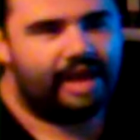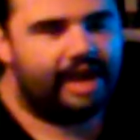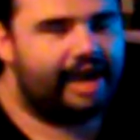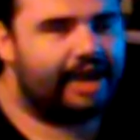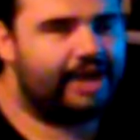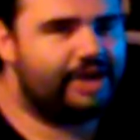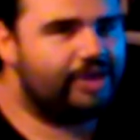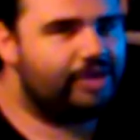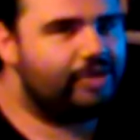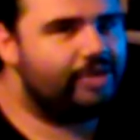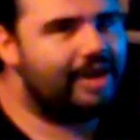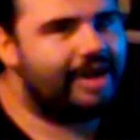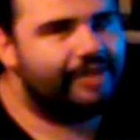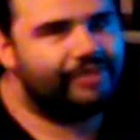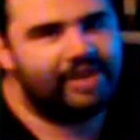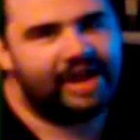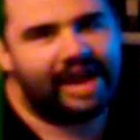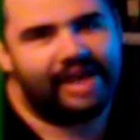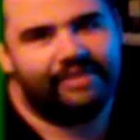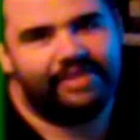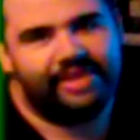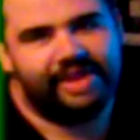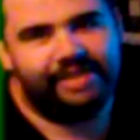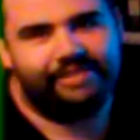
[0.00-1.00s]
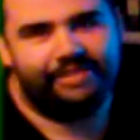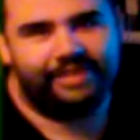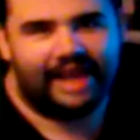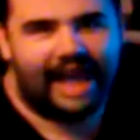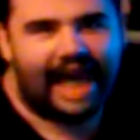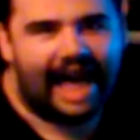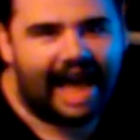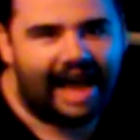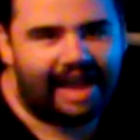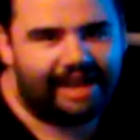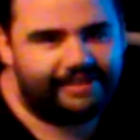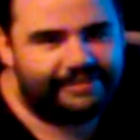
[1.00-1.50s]
And you never have enough
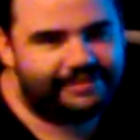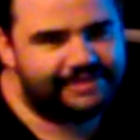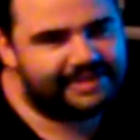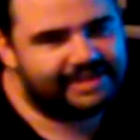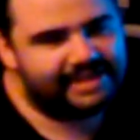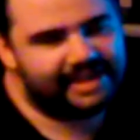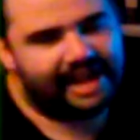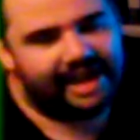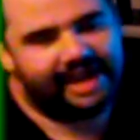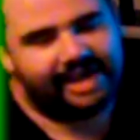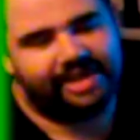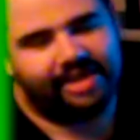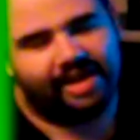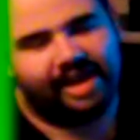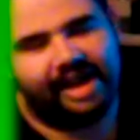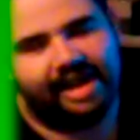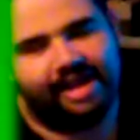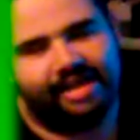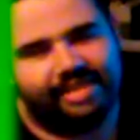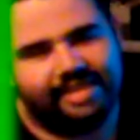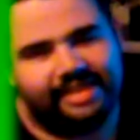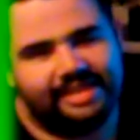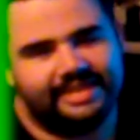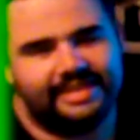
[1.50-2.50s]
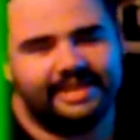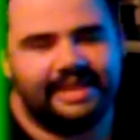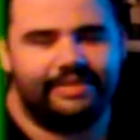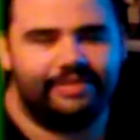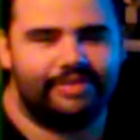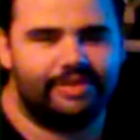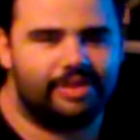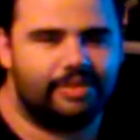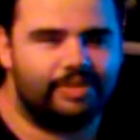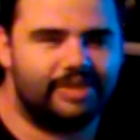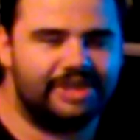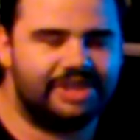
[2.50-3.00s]
lives, and your health is
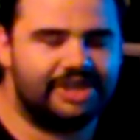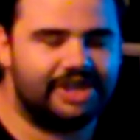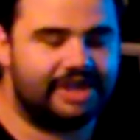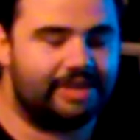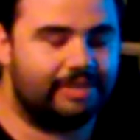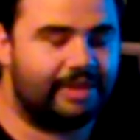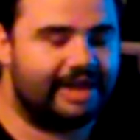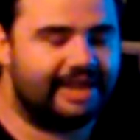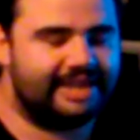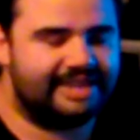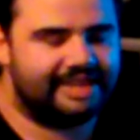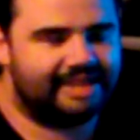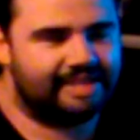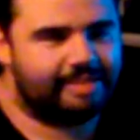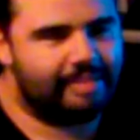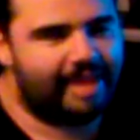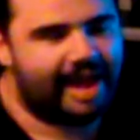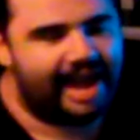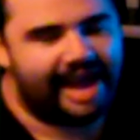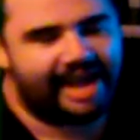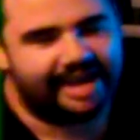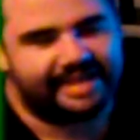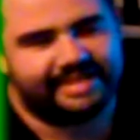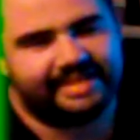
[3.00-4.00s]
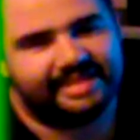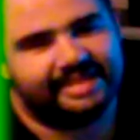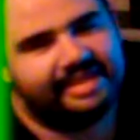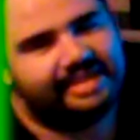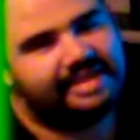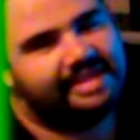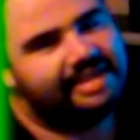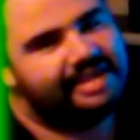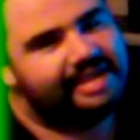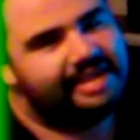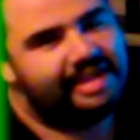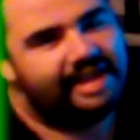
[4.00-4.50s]
never regenerated to the max,
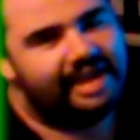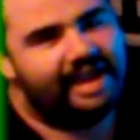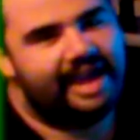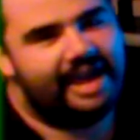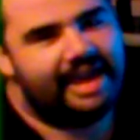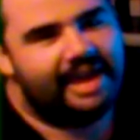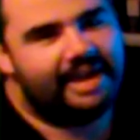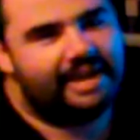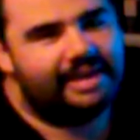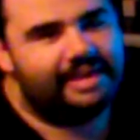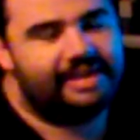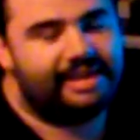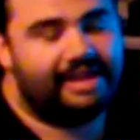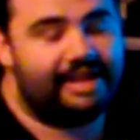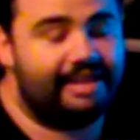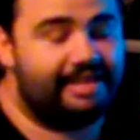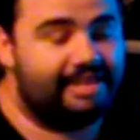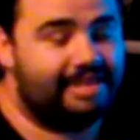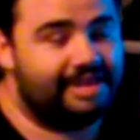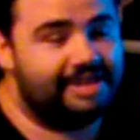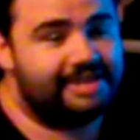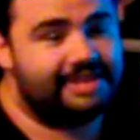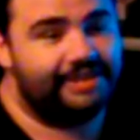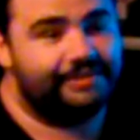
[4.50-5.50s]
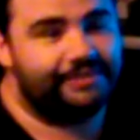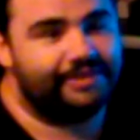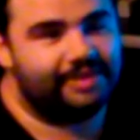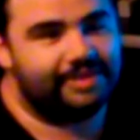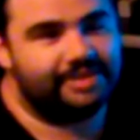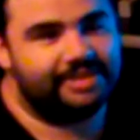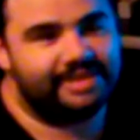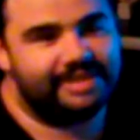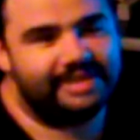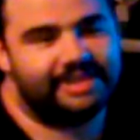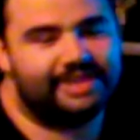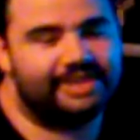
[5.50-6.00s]
and the
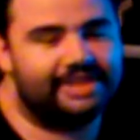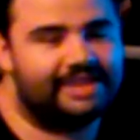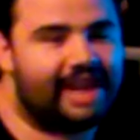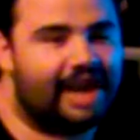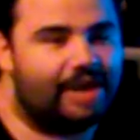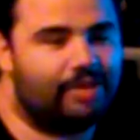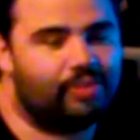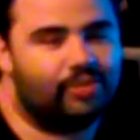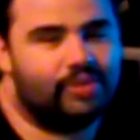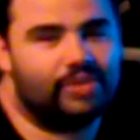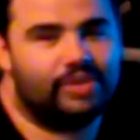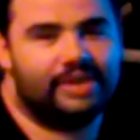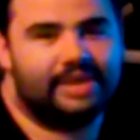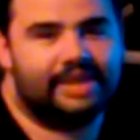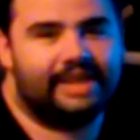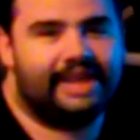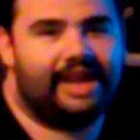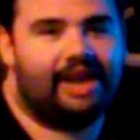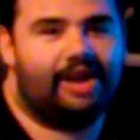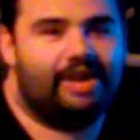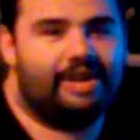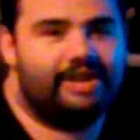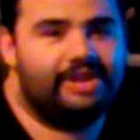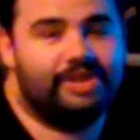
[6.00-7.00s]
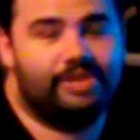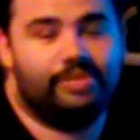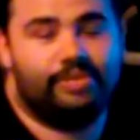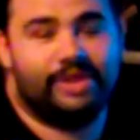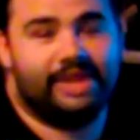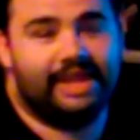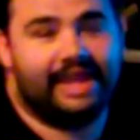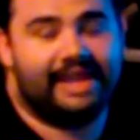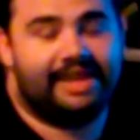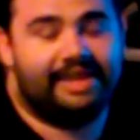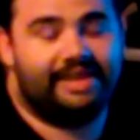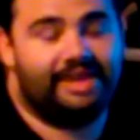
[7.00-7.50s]
difficulty just got really hard, and you
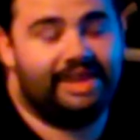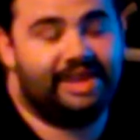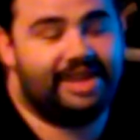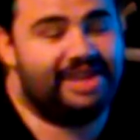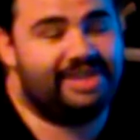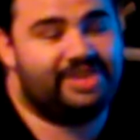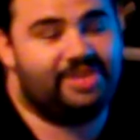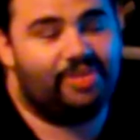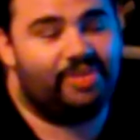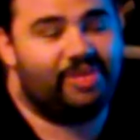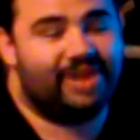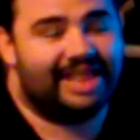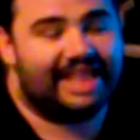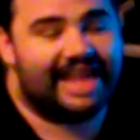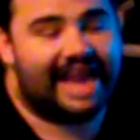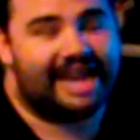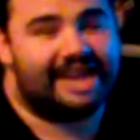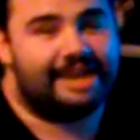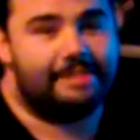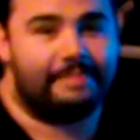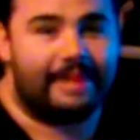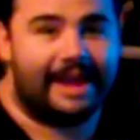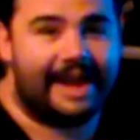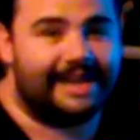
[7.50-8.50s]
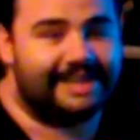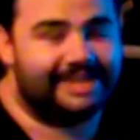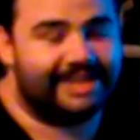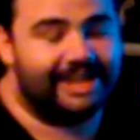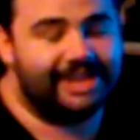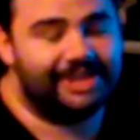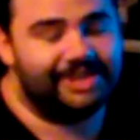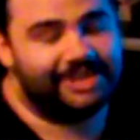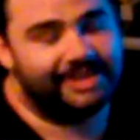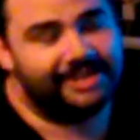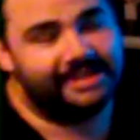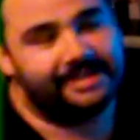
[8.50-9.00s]
really had to pay
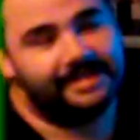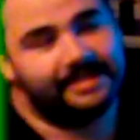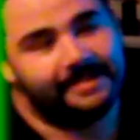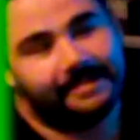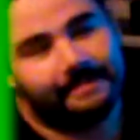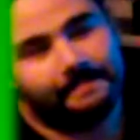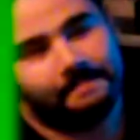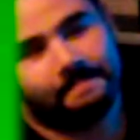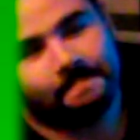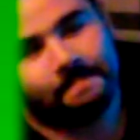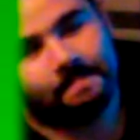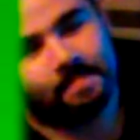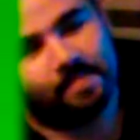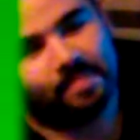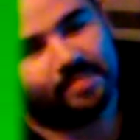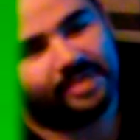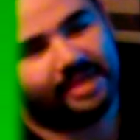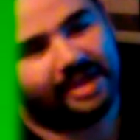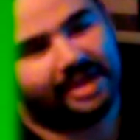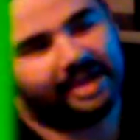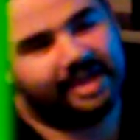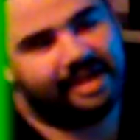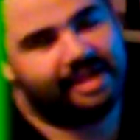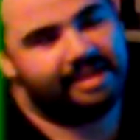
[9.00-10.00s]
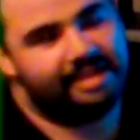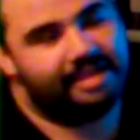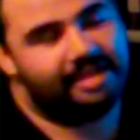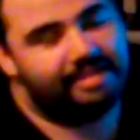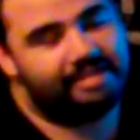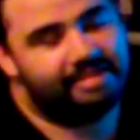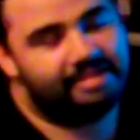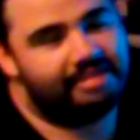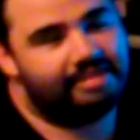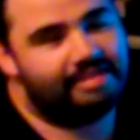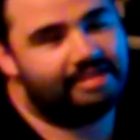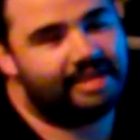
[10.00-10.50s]
attention. And
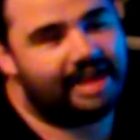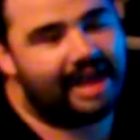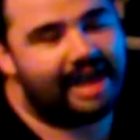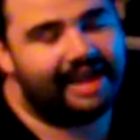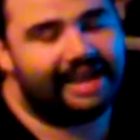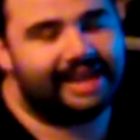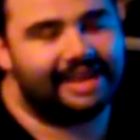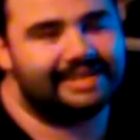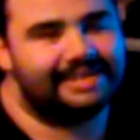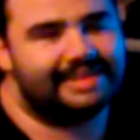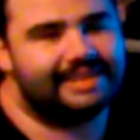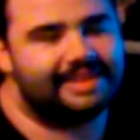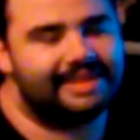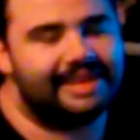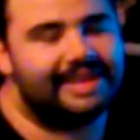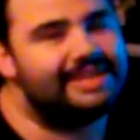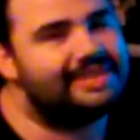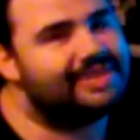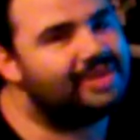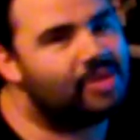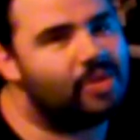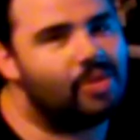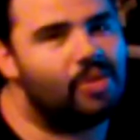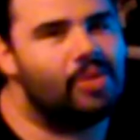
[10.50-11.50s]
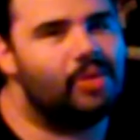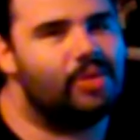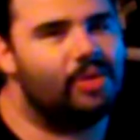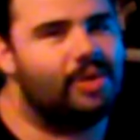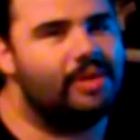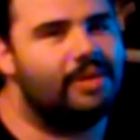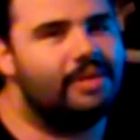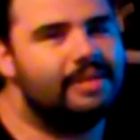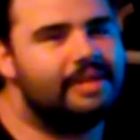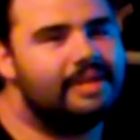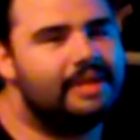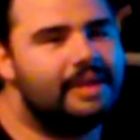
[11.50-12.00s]
I guess it's
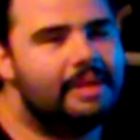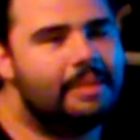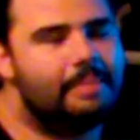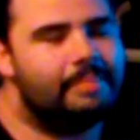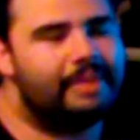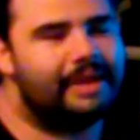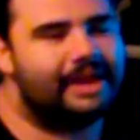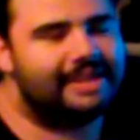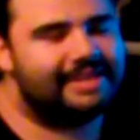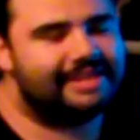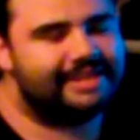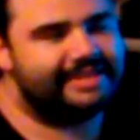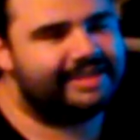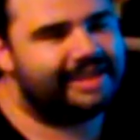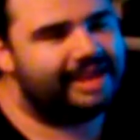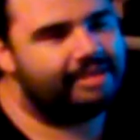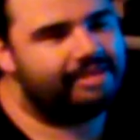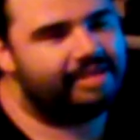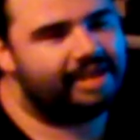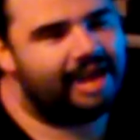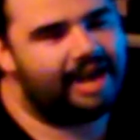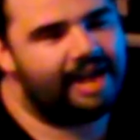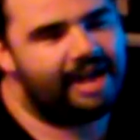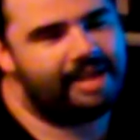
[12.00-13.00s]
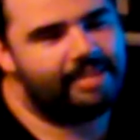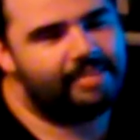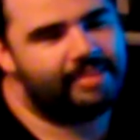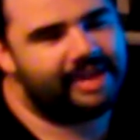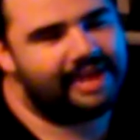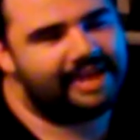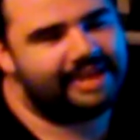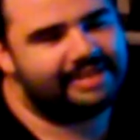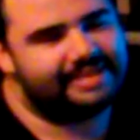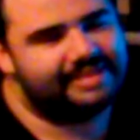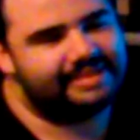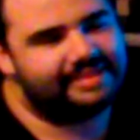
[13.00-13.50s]
cool, but at the same time,
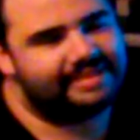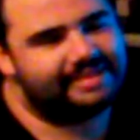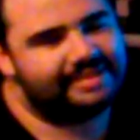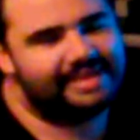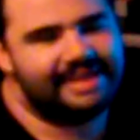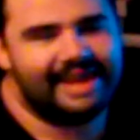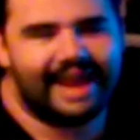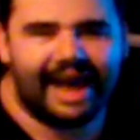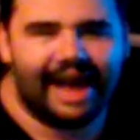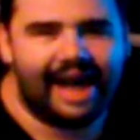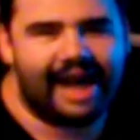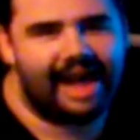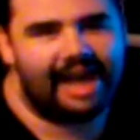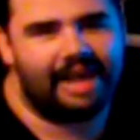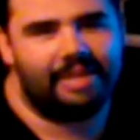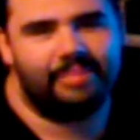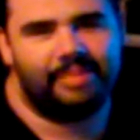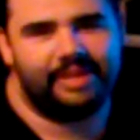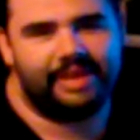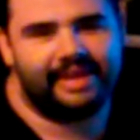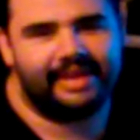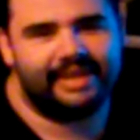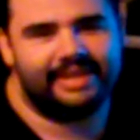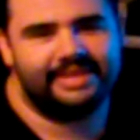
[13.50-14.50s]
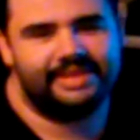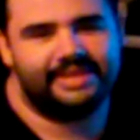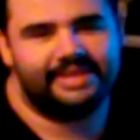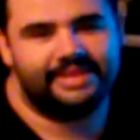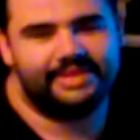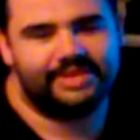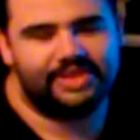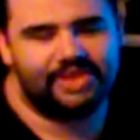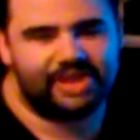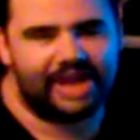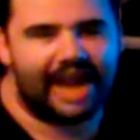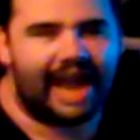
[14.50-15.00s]
it's not,
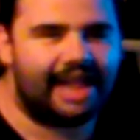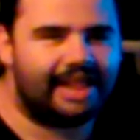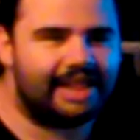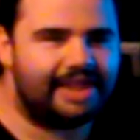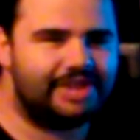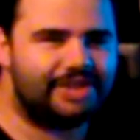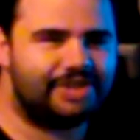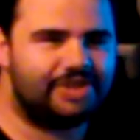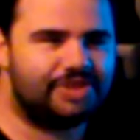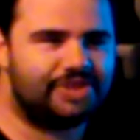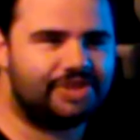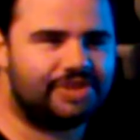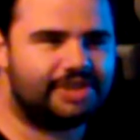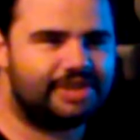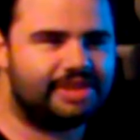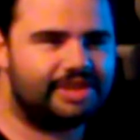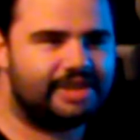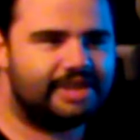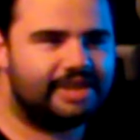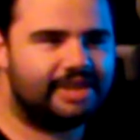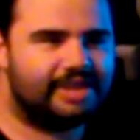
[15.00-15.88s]
because challenge